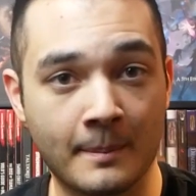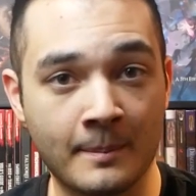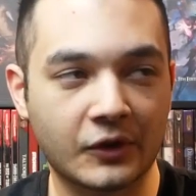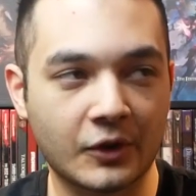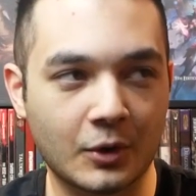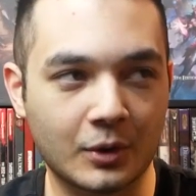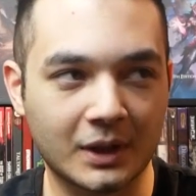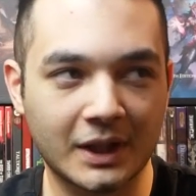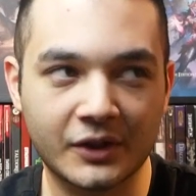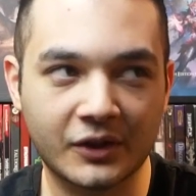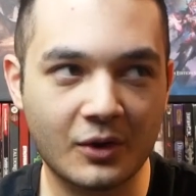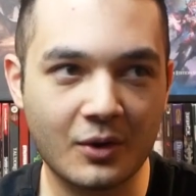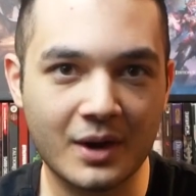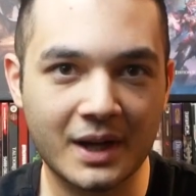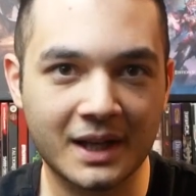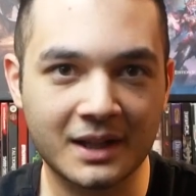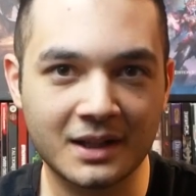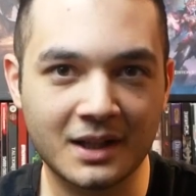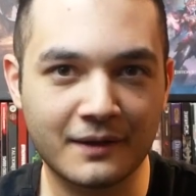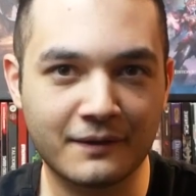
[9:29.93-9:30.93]
So let's go
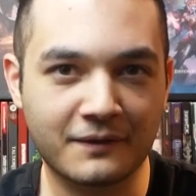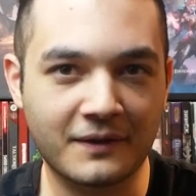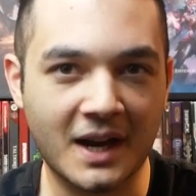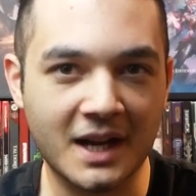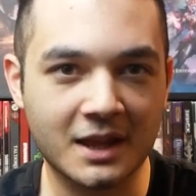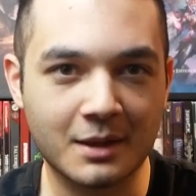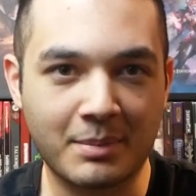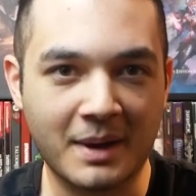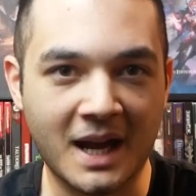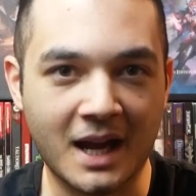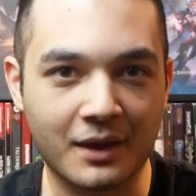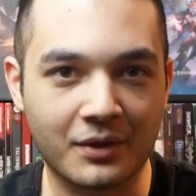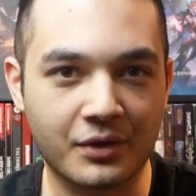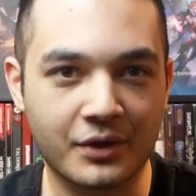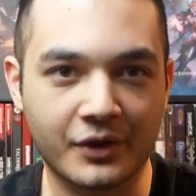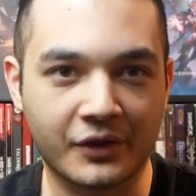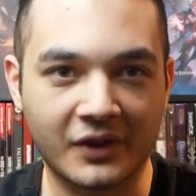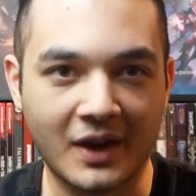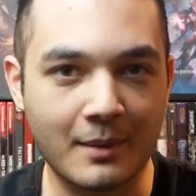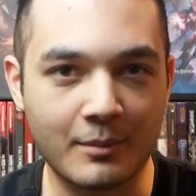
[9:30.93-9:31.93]
ahead and give Find the Path
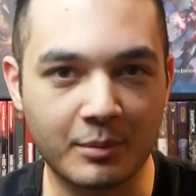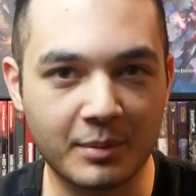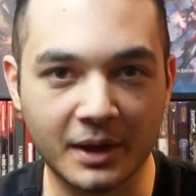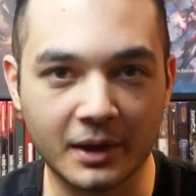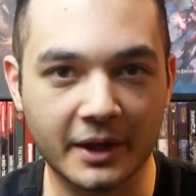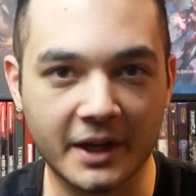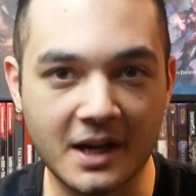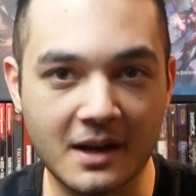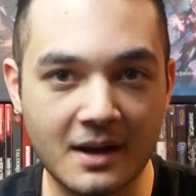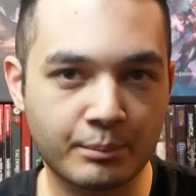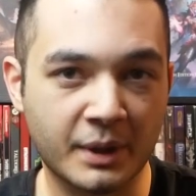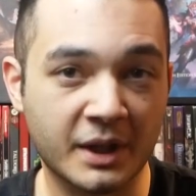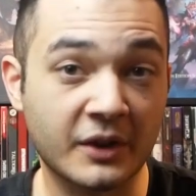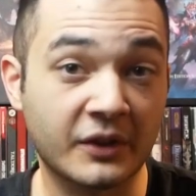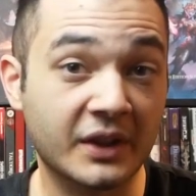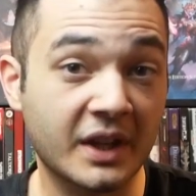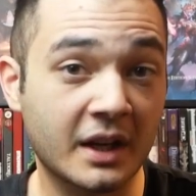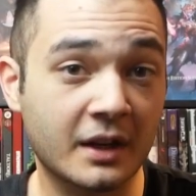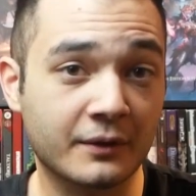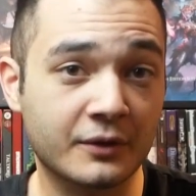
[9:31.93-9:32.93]
the same ability, but
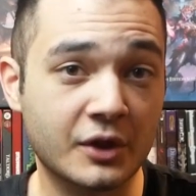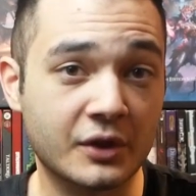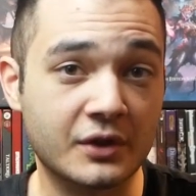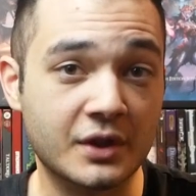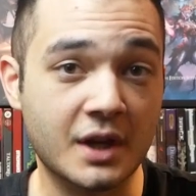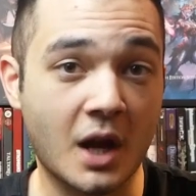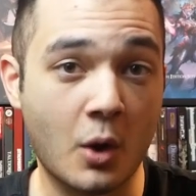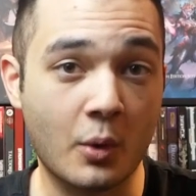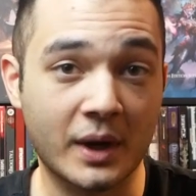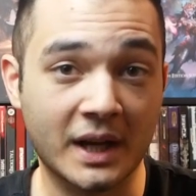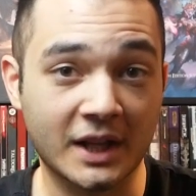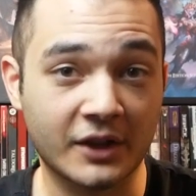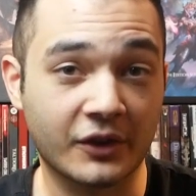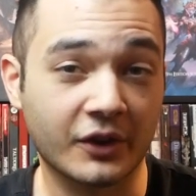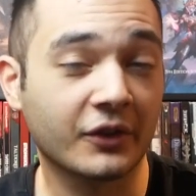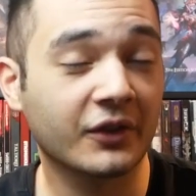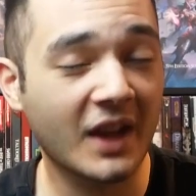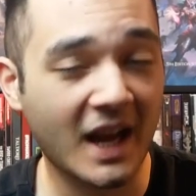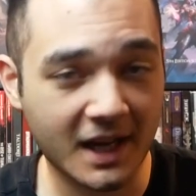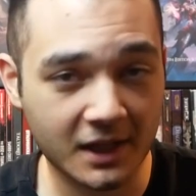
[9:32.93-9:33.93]
instead of just knowing its
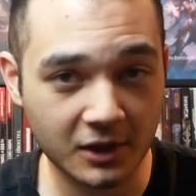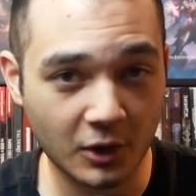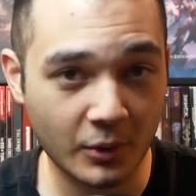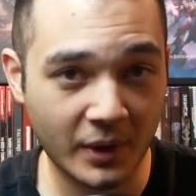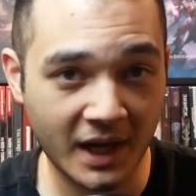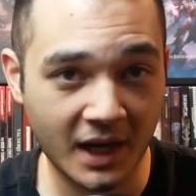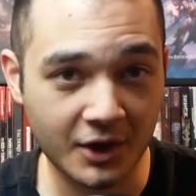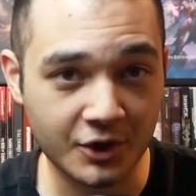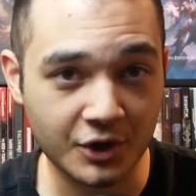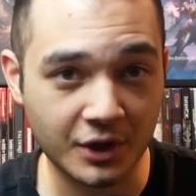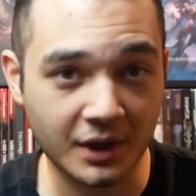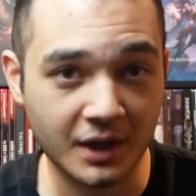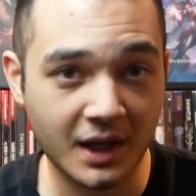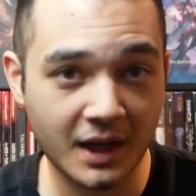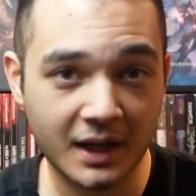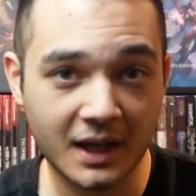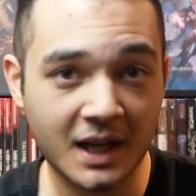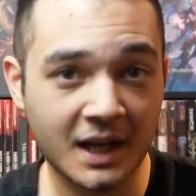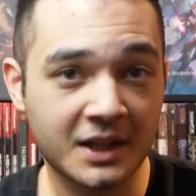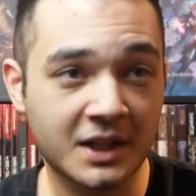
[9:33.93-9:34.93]
exact location,
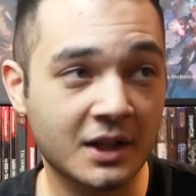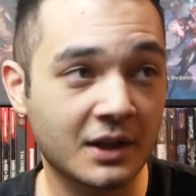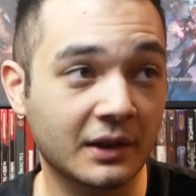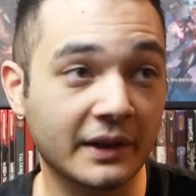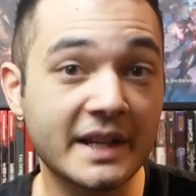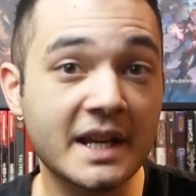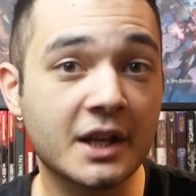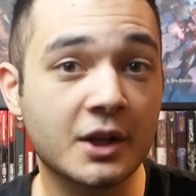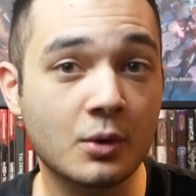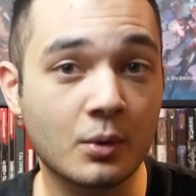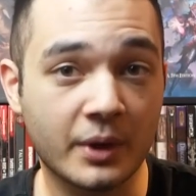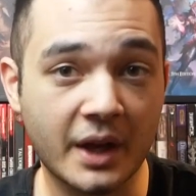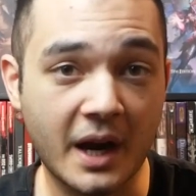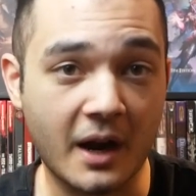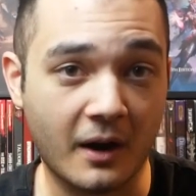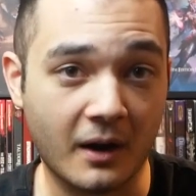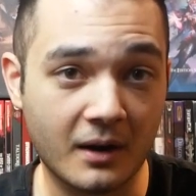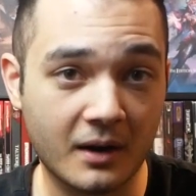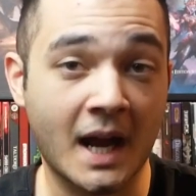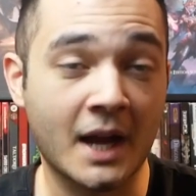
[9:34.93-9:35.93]
it can lead you
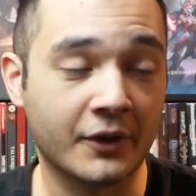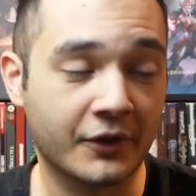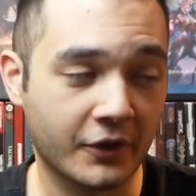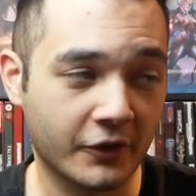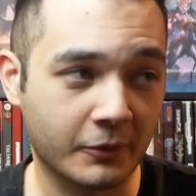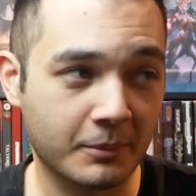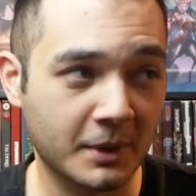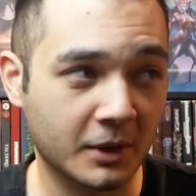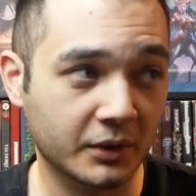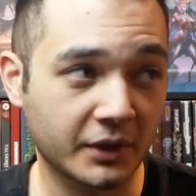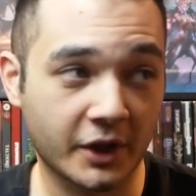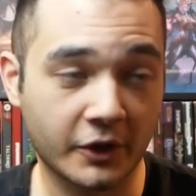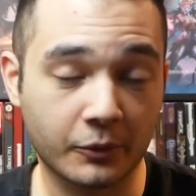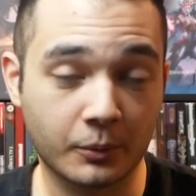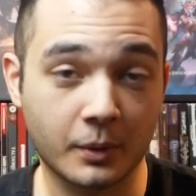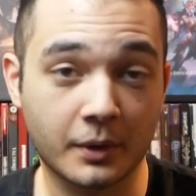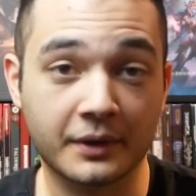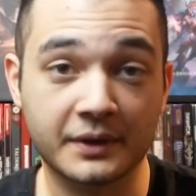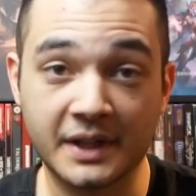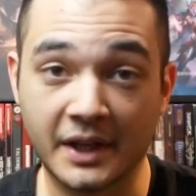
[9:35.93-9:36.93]
there, as the spell does
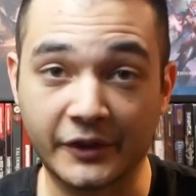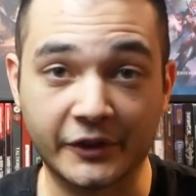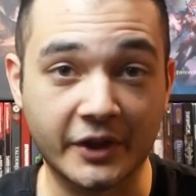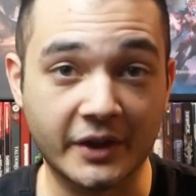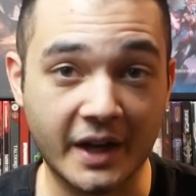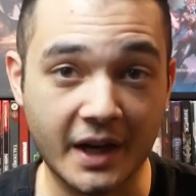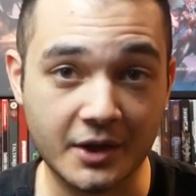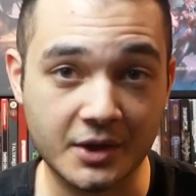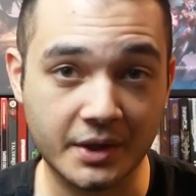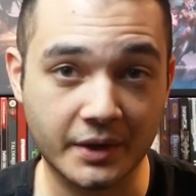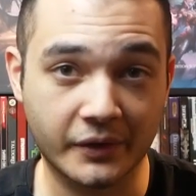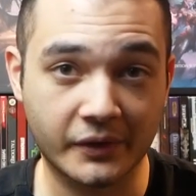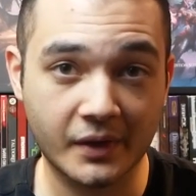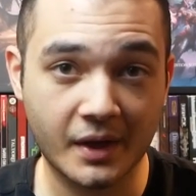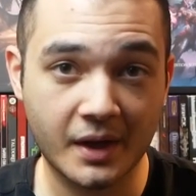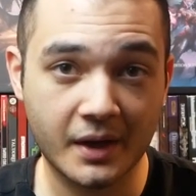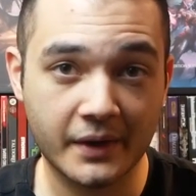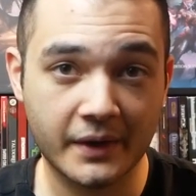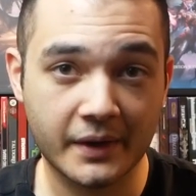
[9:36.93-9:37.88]
with destinations.